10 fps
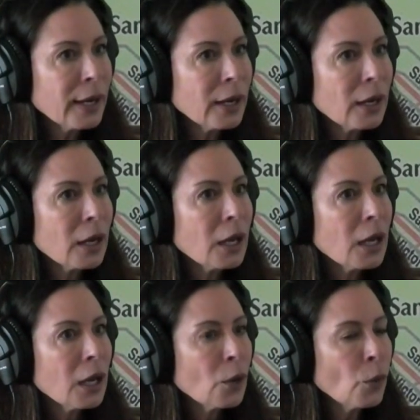Almost an
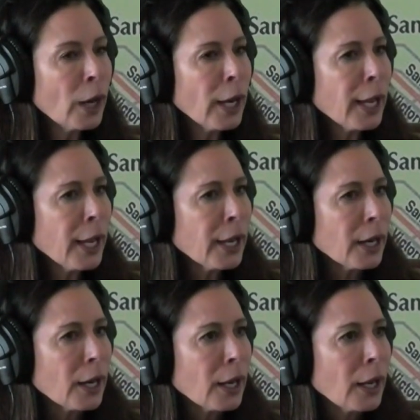hour.
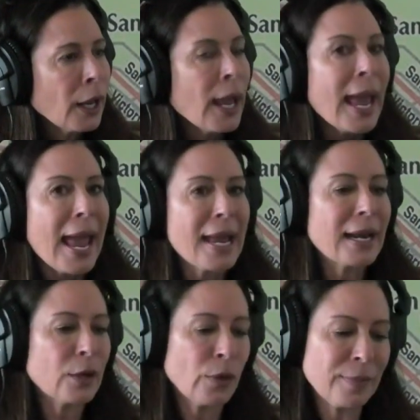Right. And
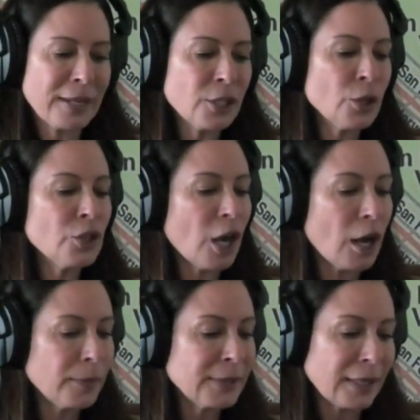I quit my two
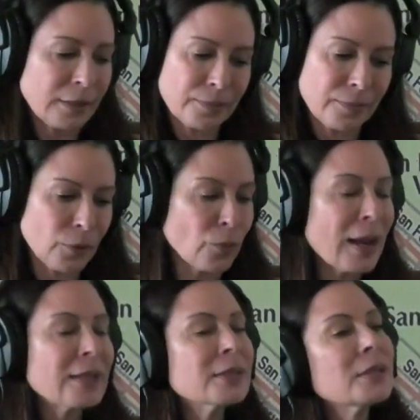jobs, and the
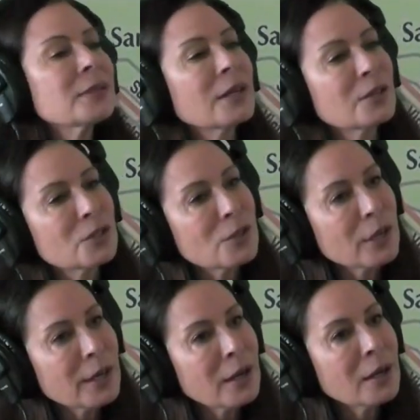rest is history.